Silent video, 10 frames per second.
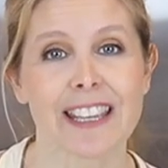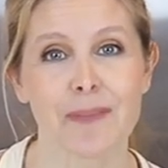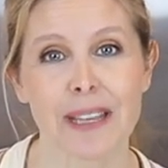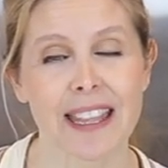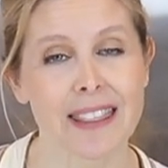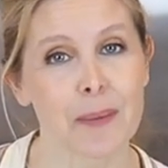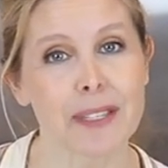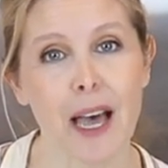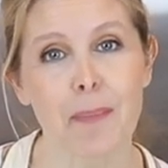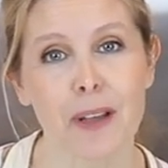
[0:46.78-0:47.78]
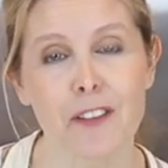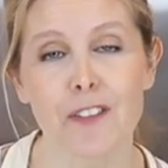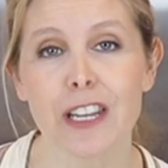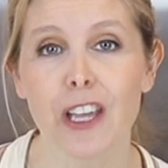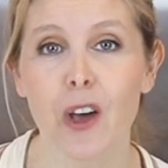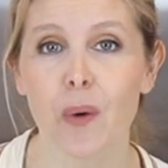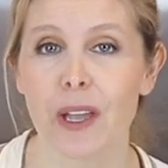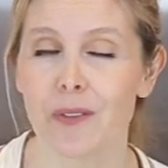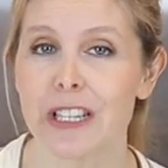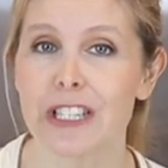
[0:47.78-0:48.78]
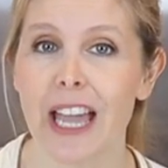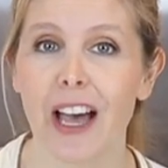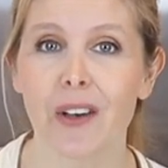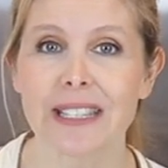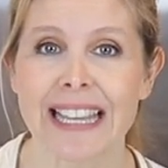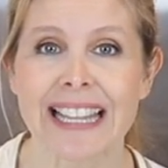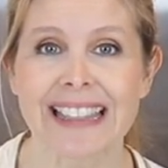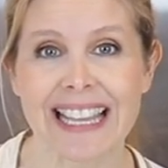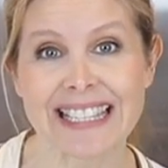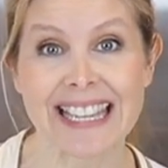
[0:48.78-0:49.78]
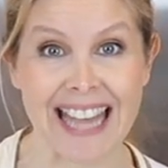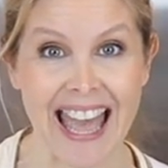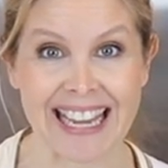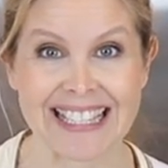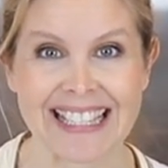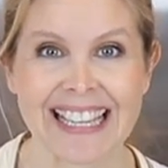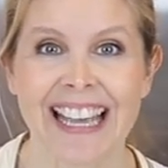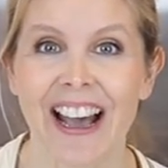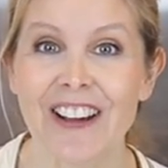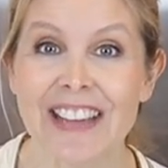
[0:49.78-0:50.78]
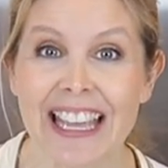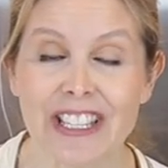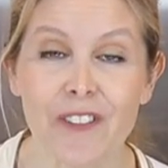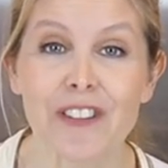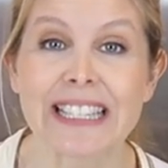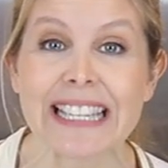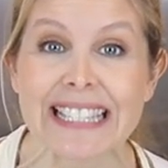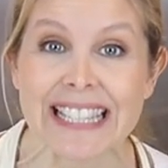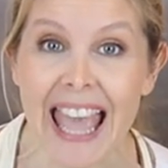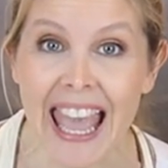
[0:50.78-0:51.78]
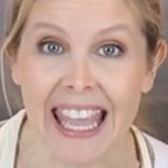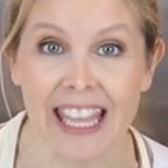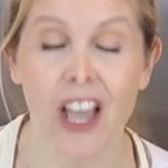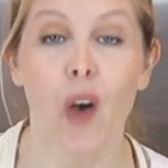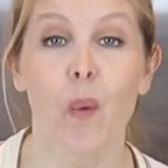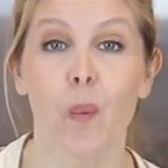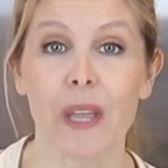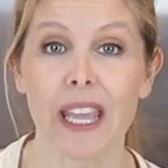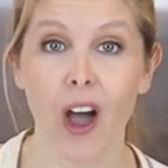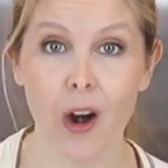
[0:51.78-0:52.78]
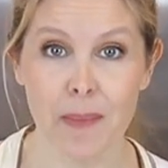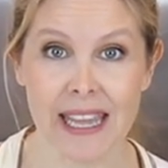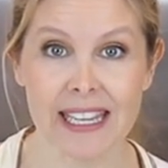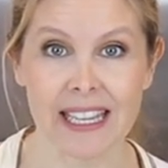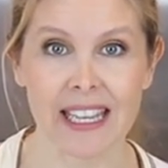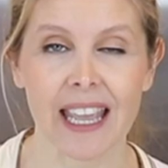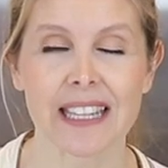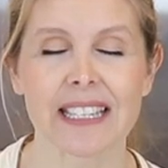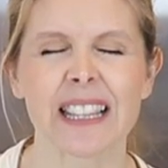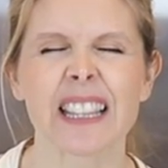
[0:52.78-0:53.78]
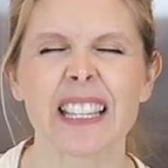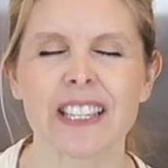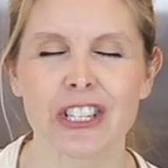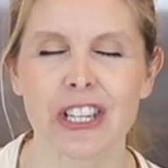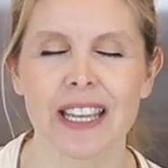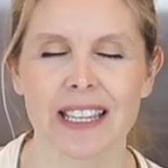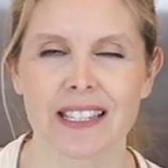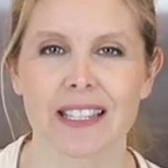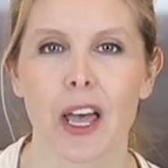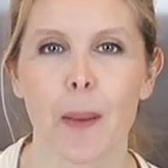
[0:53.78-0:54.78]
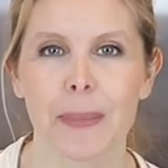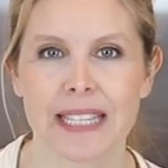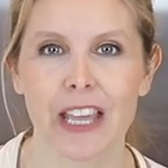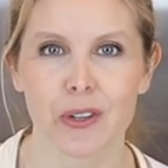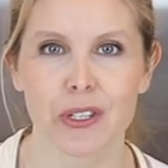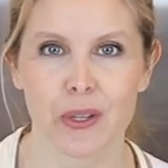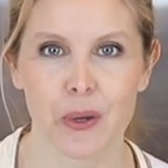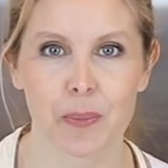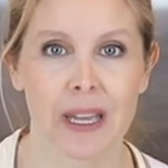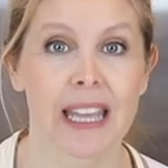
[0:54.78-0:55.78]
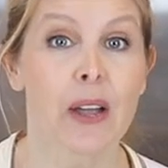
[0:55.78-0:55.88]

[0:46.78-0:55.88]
Give me a thumbs up on the video and reach out. Let's connect. Okay, so for today, we are making a delicious potato soup